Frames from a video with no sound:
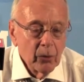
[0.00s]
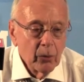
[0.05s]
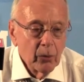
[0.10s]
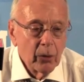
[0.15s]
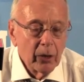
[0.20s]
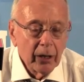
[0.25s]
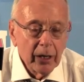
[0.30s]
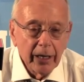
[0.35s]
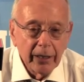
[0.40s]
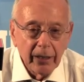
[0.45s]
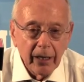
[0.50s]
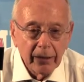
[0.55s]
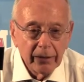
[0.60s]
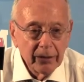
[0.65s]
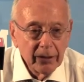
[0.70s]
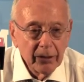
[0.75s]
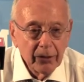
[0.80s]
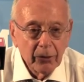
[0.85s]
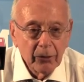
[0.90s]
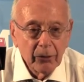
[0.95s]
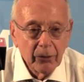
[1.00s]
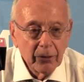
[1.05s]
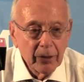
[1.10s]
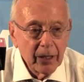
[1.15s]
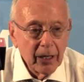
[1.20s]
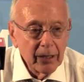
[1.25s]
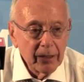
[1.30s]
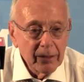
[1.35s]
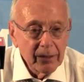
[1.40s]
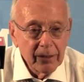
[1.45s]
Well,
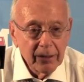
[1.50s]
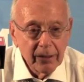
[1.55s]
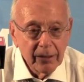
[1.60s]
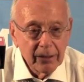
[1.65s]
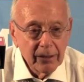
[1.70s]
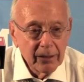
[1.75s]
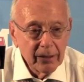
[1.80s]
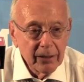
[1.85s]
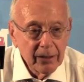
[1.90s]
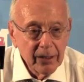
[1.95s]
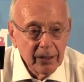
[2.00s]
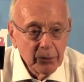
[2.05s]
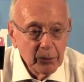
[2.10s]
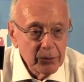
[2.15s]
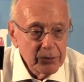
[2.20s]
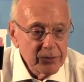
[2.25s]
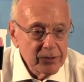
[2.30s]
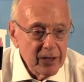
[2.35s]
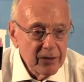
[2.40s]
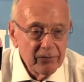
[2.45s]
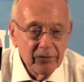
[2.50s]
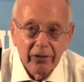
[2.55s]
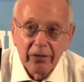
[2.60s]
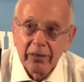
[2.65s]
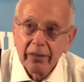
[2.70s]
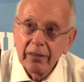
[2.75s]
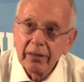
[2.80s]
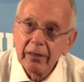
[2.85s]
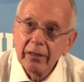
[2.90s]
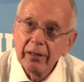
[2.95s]
I think they were
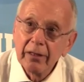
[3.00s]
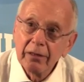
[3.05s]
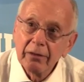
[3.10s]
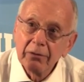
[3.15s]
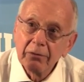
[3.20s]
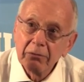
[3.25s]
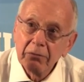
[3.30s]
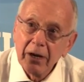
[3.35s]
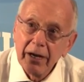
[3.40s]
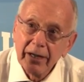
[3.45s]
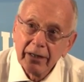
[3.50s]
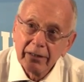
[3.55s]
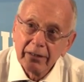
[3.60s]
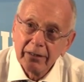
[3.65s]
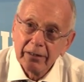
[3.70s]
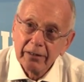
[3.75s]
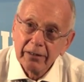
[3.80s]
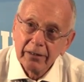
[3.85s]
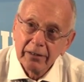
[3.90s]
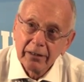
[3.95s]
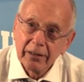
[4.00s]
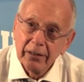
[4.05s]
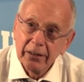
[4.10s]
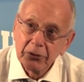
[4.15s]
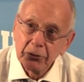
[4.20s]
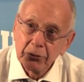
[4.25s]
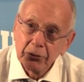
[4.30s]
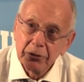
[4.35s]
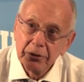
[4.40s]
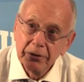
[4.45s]
7th ranked in the
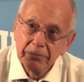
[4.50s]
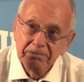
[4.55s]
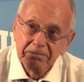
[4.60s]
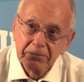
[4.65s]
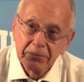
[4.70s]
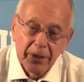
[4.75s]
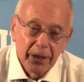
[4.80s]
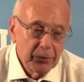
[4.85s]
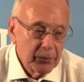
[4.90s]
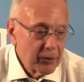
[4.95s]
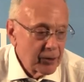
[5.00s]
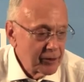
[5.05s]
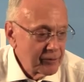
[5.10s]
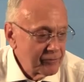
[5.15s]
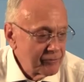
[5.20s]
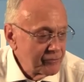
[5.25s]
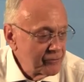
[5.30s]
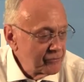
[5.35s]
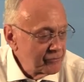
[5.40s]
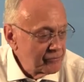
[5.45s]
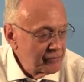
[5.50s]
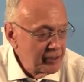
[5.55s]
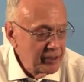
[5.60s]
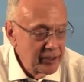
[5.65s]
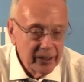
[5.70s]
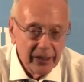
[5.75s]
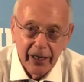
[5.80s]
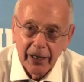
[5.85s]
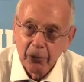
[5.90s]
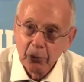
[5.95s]
country. They were on a
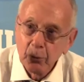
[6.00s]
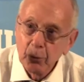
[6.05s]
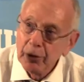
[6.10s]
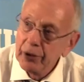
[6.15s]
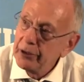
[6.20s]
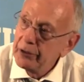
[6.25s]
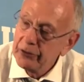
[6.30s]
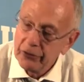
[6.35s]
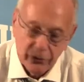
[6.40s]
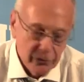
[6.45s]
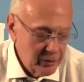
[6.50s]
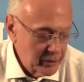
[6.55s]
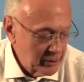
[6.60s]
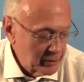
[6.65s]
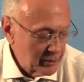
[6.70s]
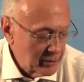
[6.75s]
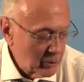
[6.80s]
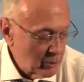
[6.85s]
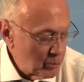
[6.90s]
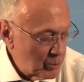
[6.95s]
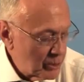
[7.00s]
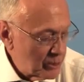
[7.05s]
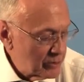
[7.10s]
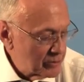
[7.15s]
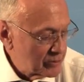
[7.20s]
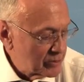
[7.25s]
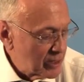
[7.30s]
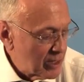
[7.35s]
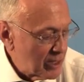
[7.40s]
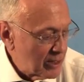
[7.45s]
15-game winning streak.
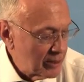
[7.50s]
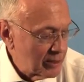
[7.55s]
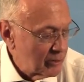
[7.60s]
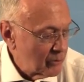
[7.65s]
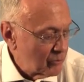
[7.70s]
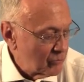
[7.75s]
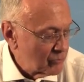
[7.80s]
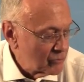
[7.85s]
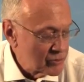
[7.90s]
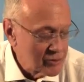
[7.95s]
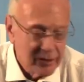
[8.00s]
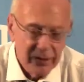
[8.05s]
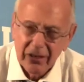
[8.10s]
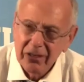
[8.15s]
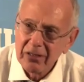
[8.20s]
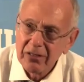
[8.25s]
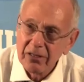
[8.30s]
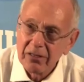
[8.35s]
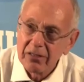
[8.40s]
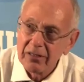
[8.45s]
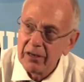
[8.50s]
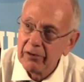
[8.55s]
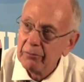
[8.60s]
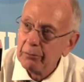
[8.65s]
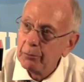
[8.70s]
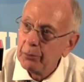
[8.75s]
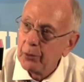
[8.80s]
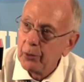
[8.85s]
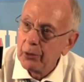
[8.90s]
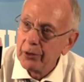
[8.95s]
Nobody's gotten over
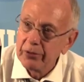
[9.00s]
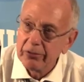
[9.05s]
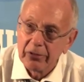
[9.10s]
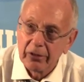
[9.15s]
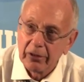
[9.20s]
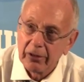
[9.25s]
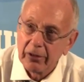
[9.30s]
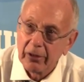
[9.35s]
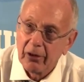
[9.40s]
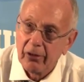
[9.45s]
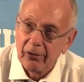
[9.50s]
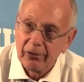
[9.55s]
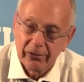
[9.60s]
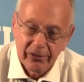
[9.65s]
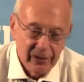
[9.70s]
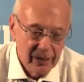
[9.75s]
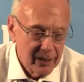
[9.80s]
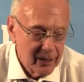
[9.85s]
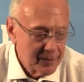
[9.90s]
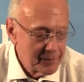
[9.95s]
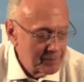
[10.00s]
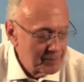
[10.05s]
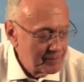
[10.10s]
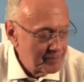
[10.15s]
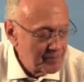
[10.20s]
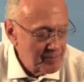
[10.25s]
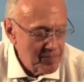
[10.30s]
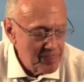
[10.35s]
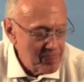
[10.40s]
67 points in a long time.